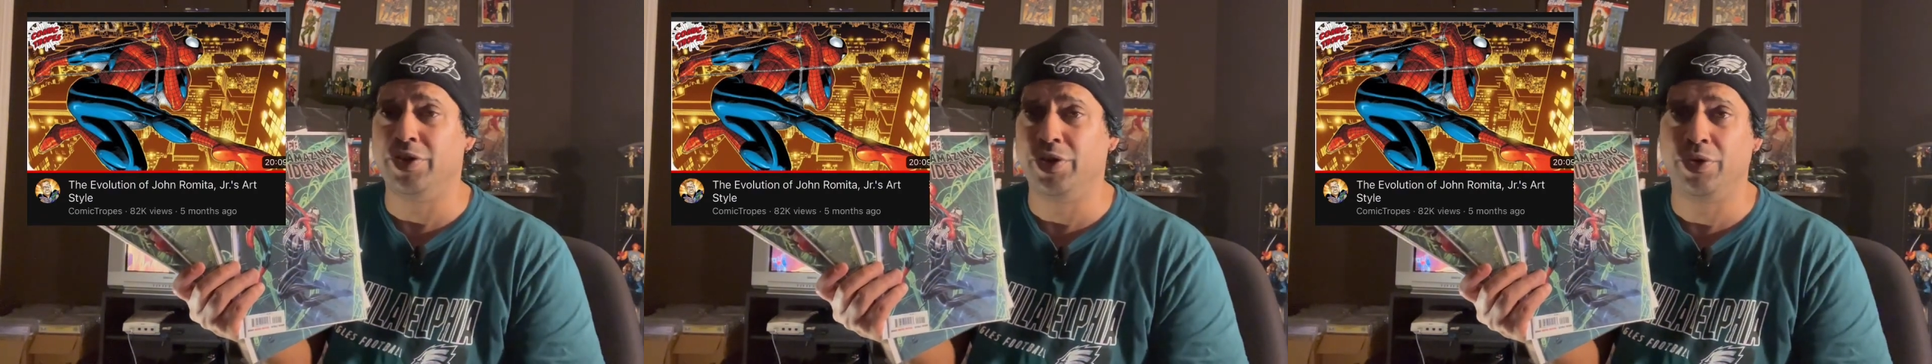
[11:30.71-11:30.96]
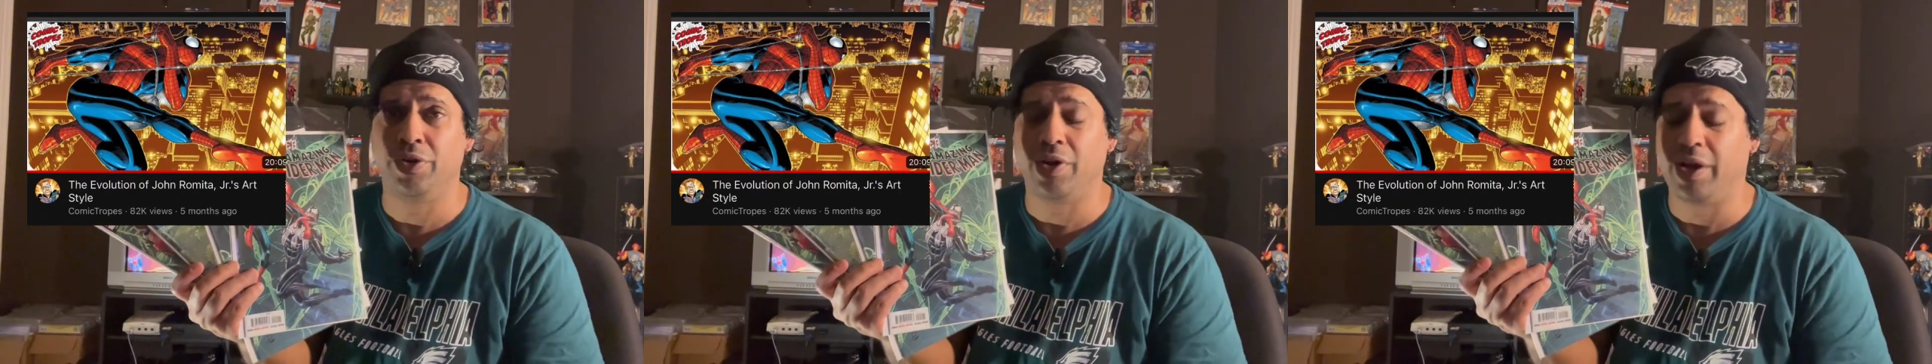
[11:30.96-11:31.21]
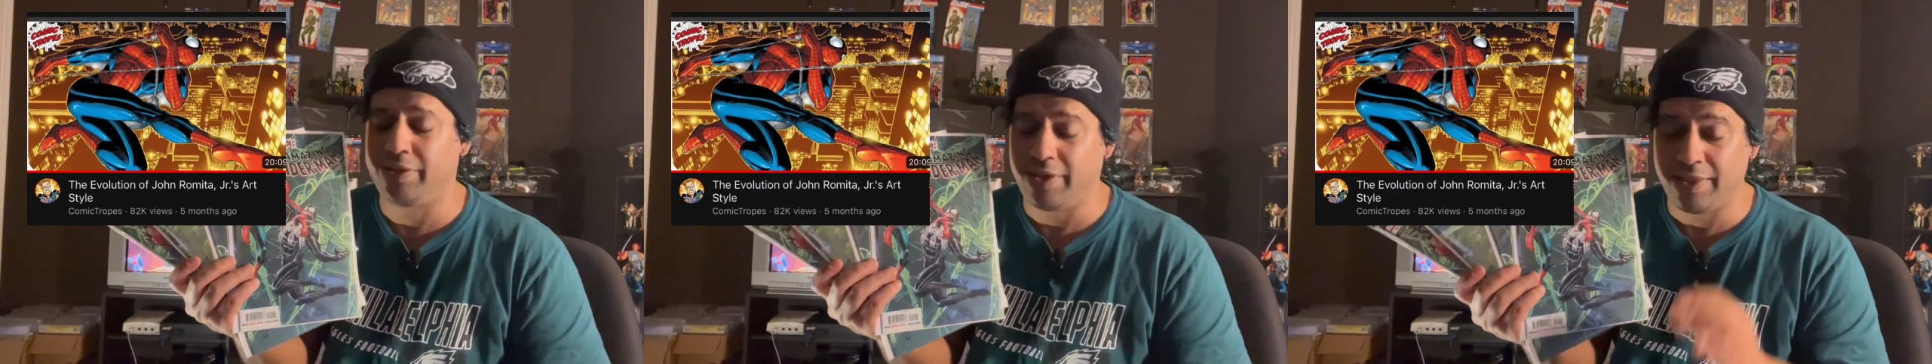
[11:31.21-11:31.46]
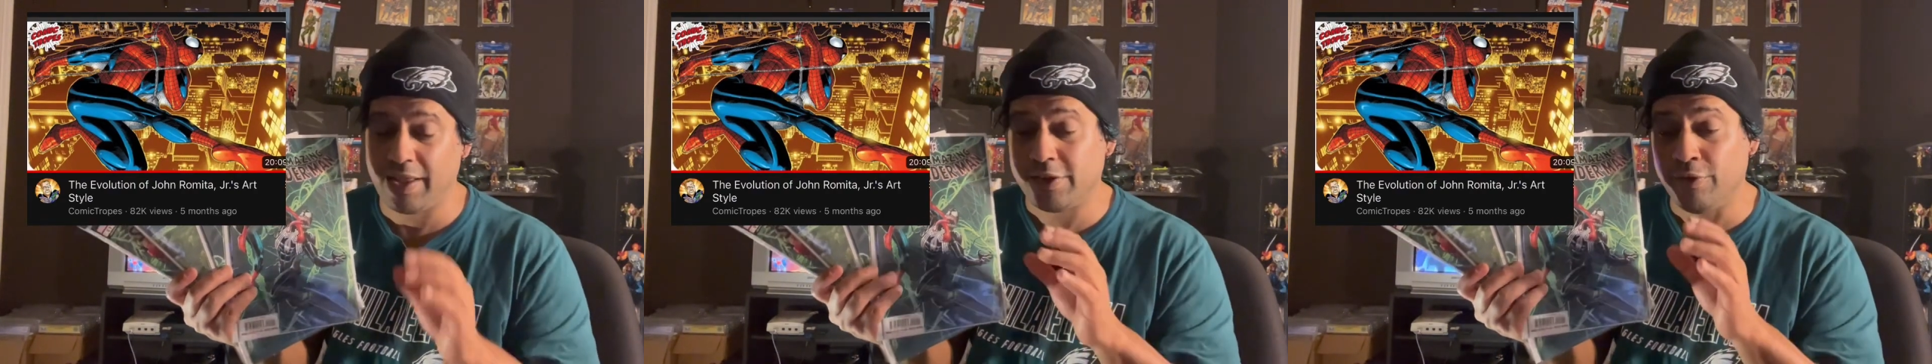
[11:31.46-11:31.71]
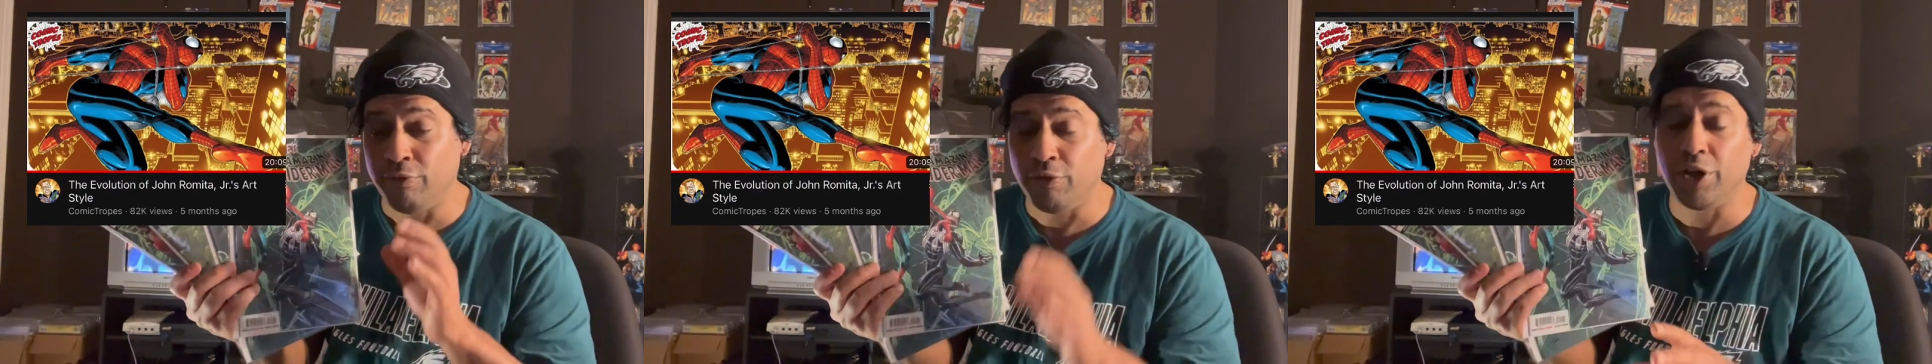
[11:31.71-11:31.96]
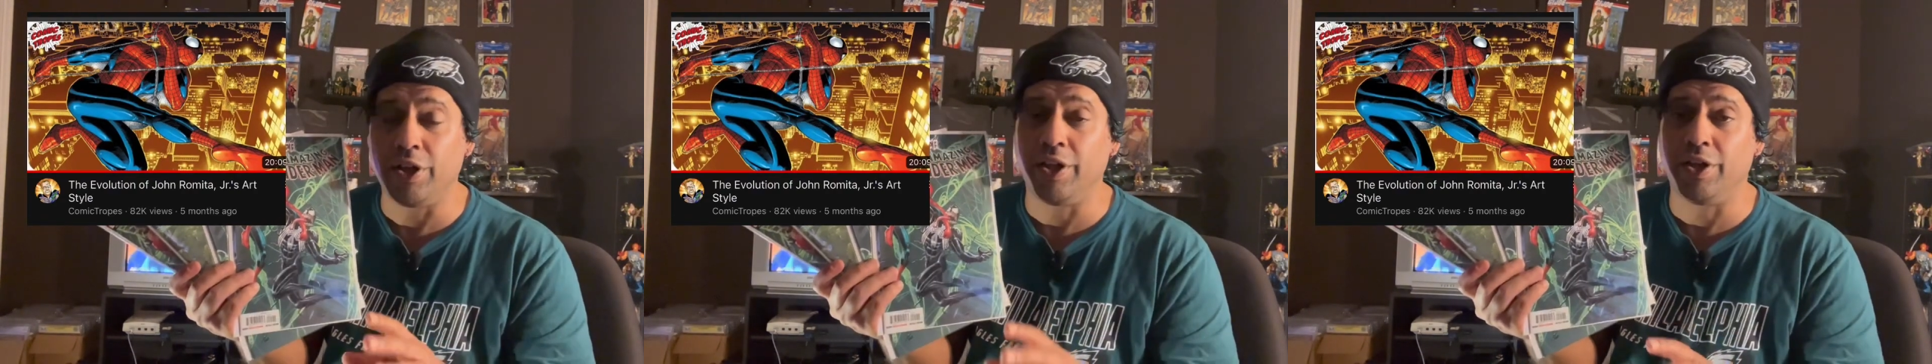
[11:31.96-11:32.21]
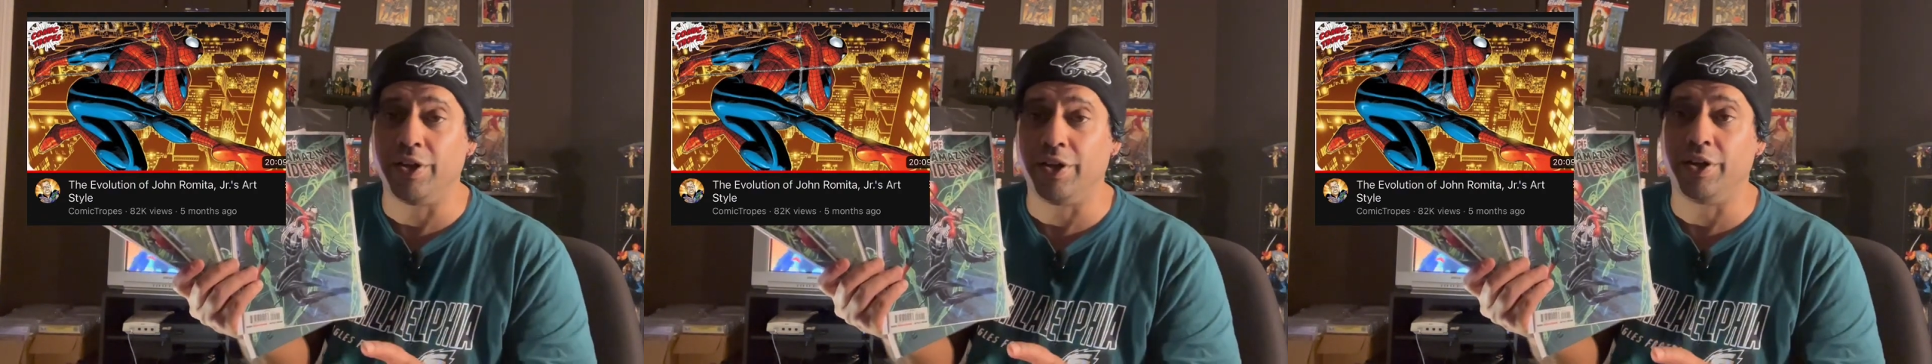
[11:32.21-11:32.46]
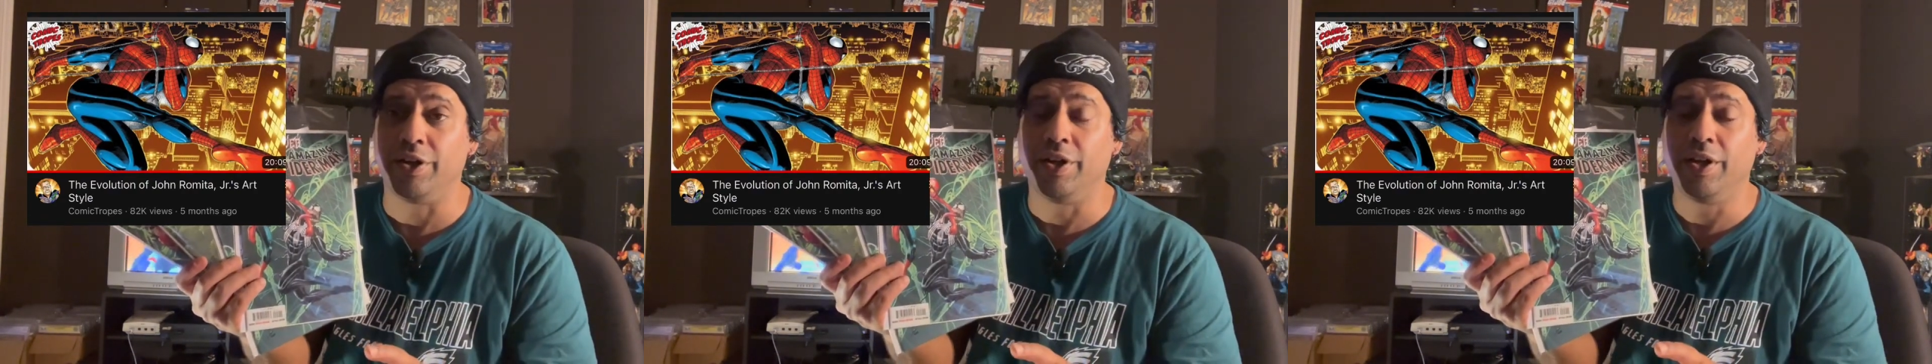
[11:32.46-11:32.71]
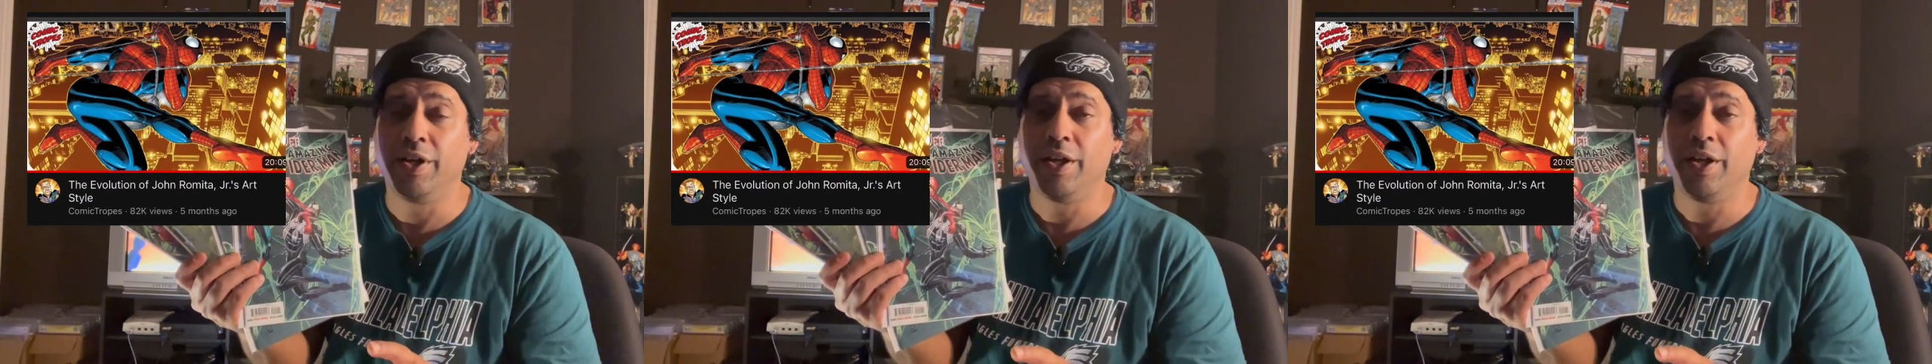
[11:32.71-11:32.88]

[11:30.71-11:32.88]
Junior I think that's a really good